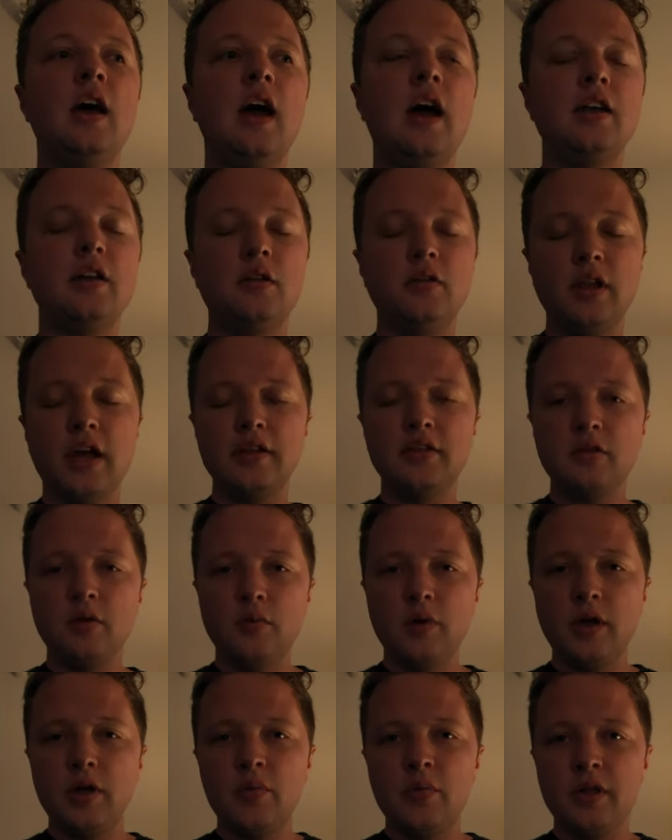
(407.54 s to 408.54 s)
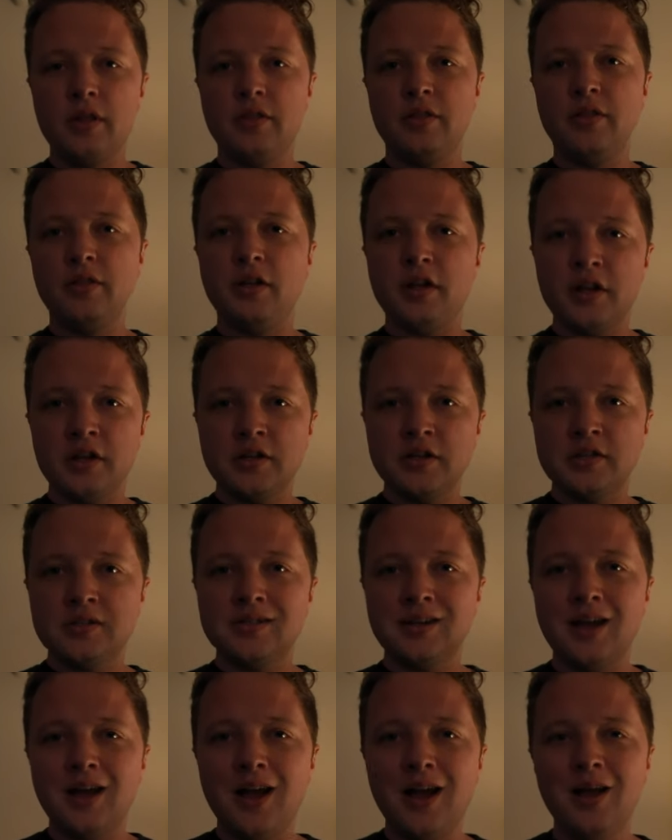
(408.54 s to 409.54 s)
I don't like the way one
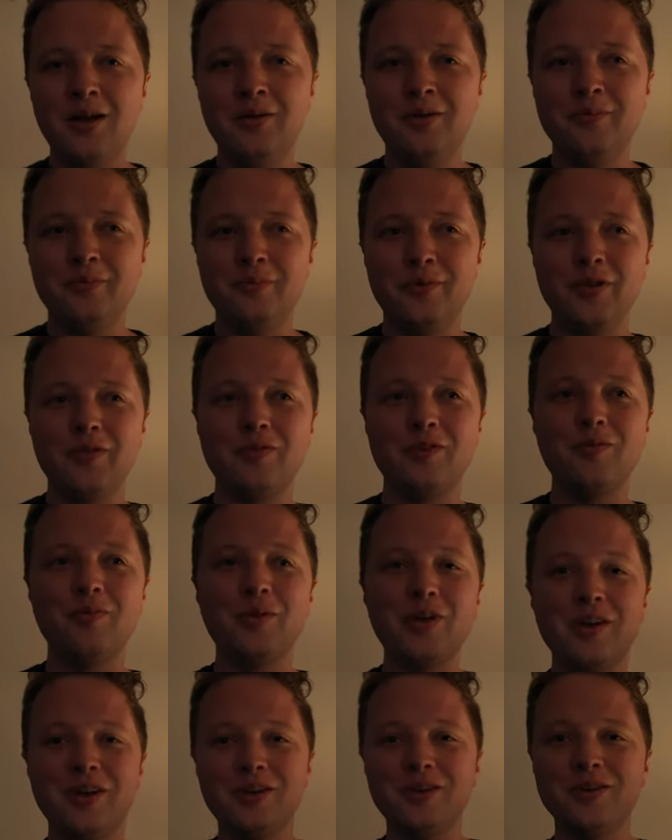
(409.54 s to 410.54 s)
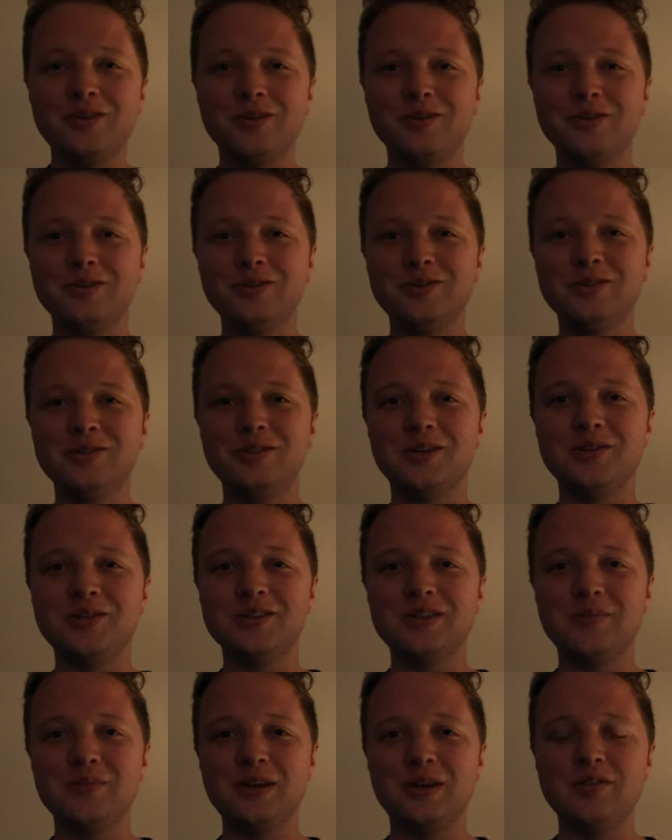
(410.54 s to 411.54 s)
looks. If you've been on a cruise, you know,
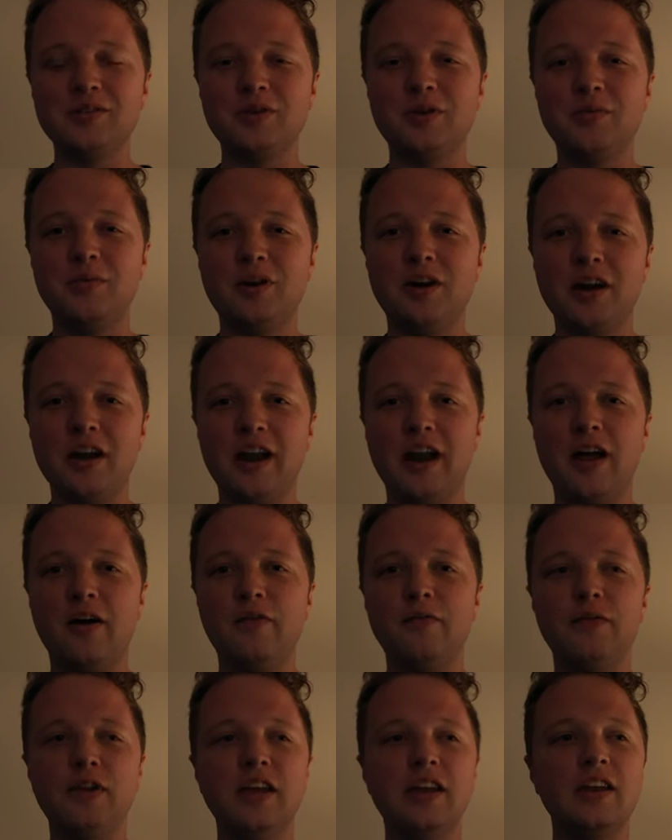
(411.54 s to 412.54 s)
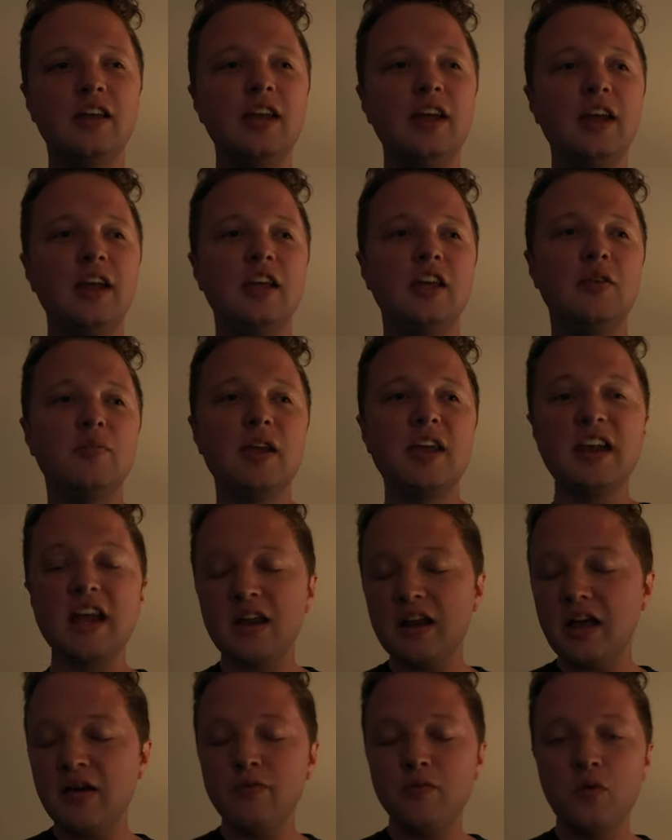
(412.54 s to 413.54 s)
sometimes when you put on an outfit, you may
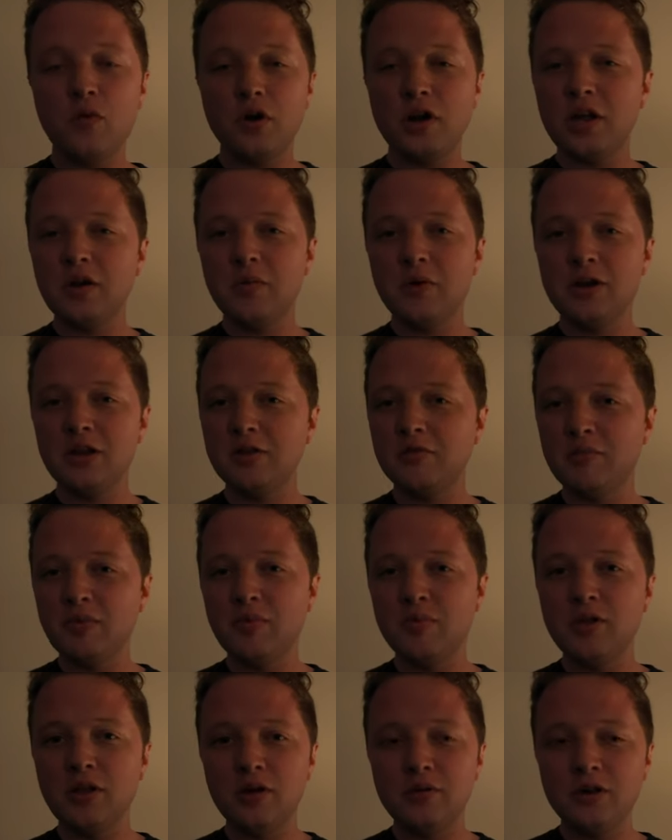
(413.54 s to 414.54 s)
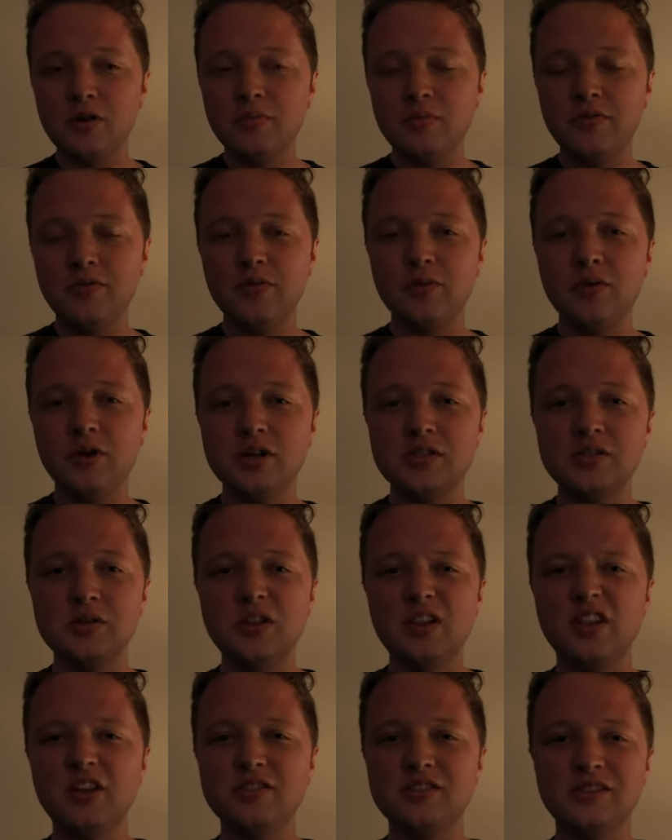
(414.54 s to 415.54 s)
not have worn it when you've been bloated before.
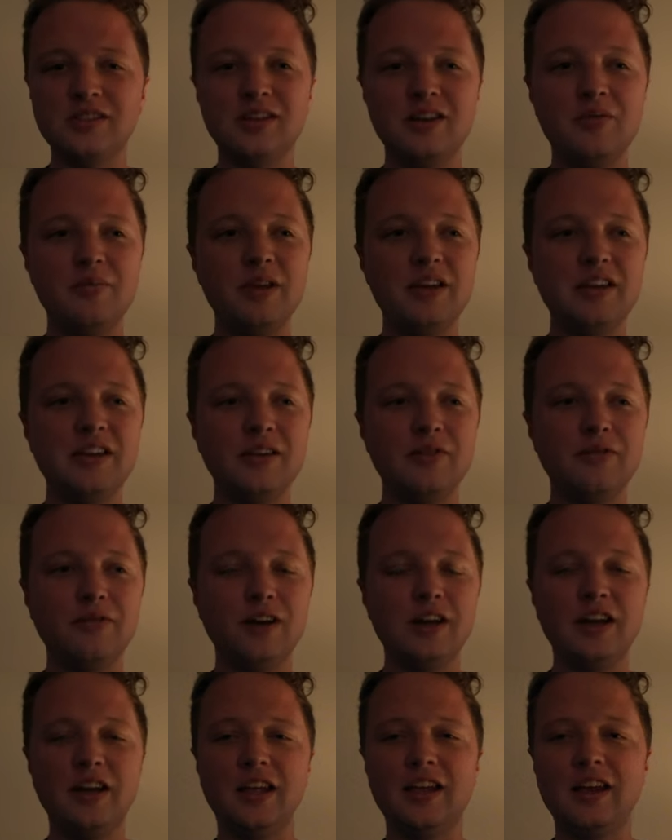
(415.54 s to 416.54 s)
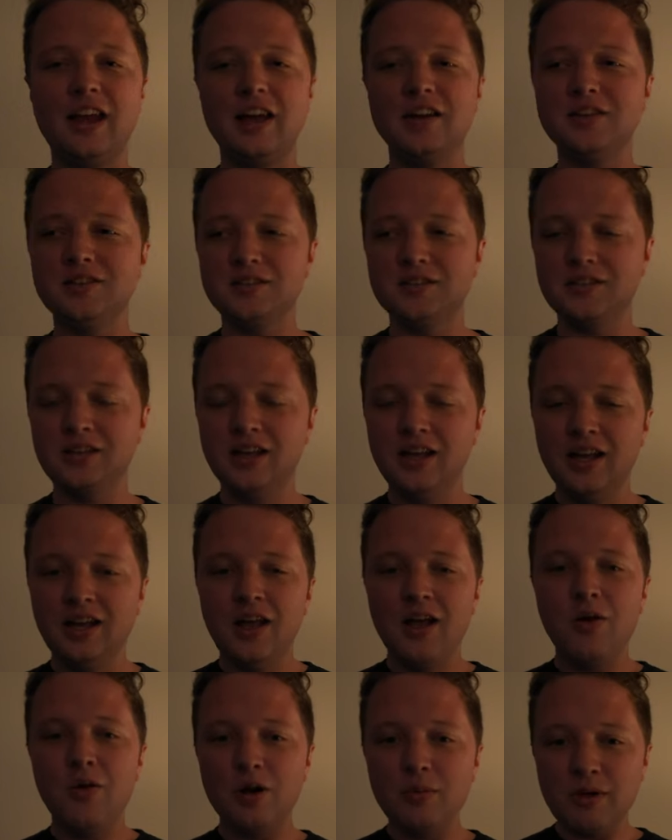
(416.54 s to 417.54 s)
So it looks a little bit different. And I just
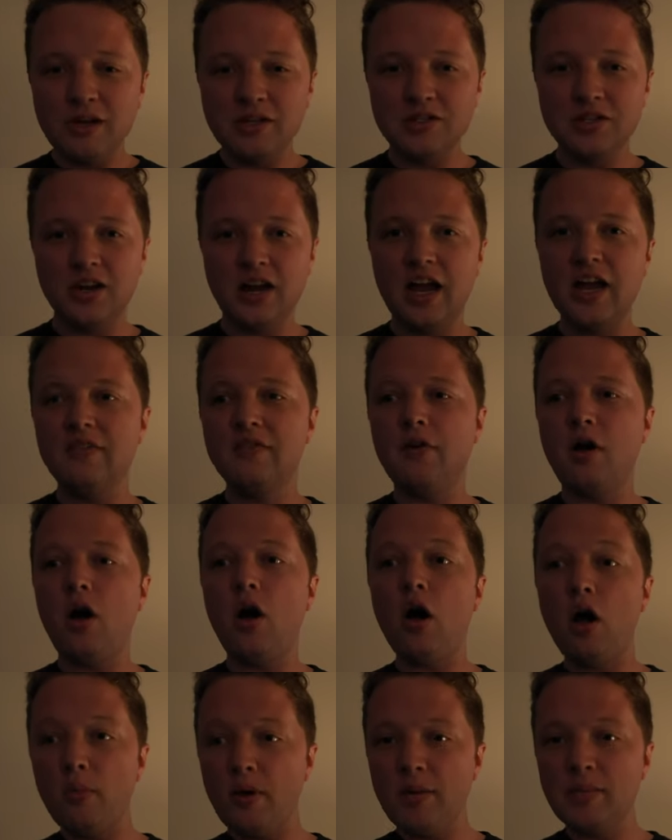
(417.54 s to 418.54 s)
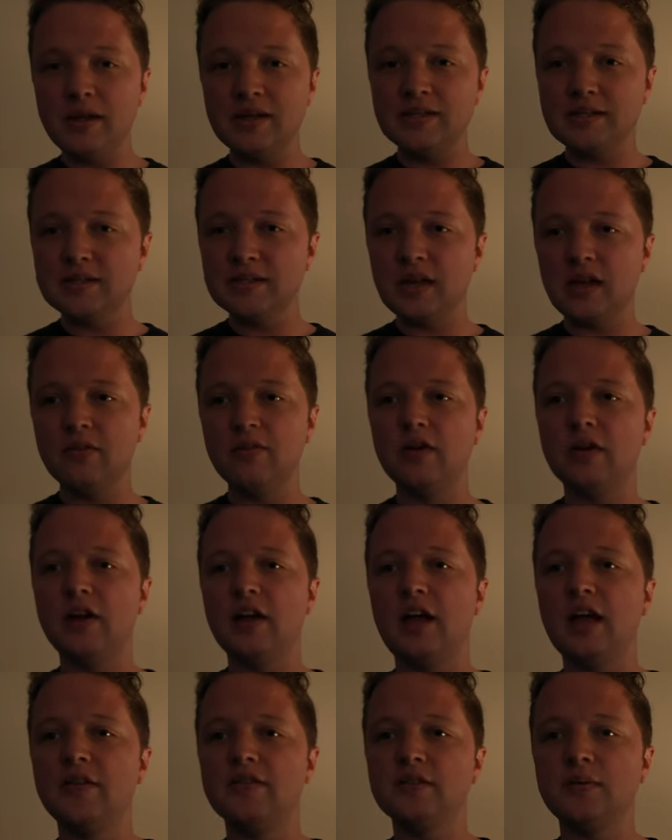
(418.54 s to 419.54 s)
want to make sure I have all my bases covered.
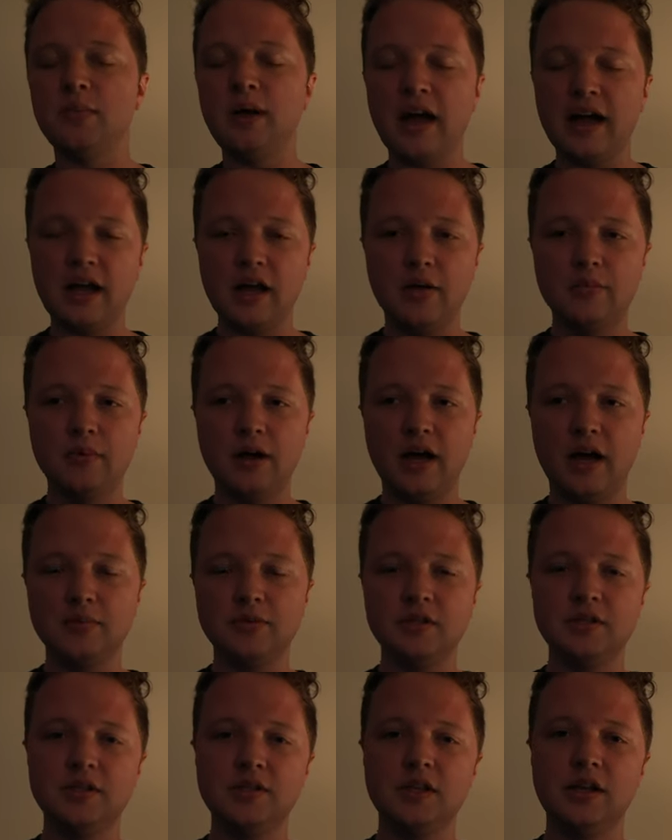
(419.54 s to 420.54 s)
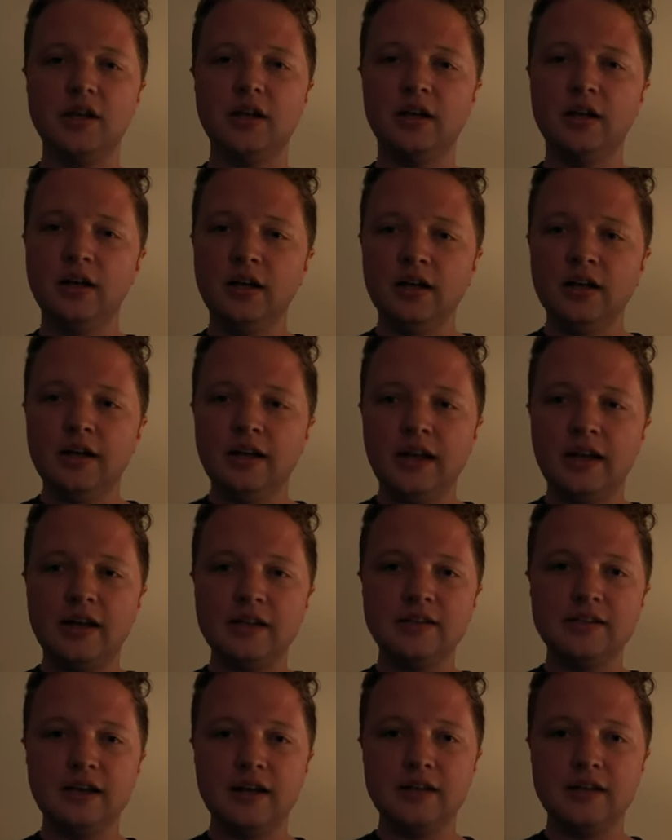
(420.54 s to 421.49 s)
I have some backup options there. And it's